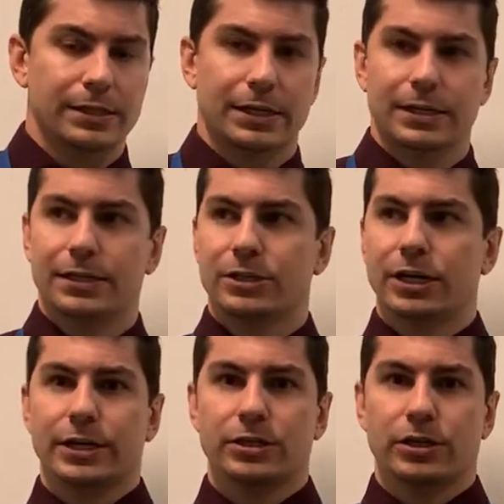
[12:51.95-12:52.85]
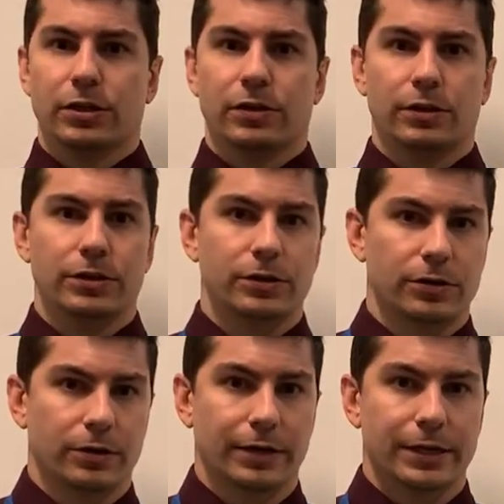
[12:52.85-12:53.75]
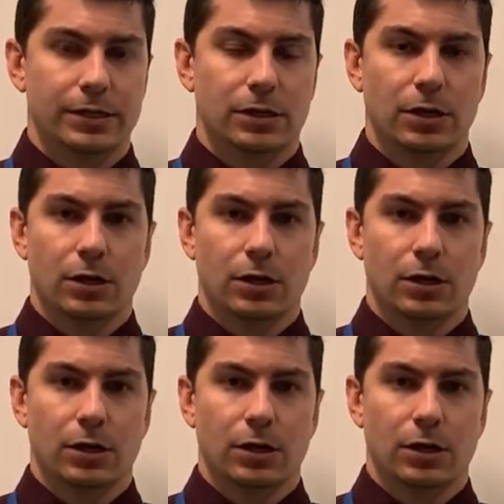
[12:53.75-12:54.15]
going to change to 32 degrees.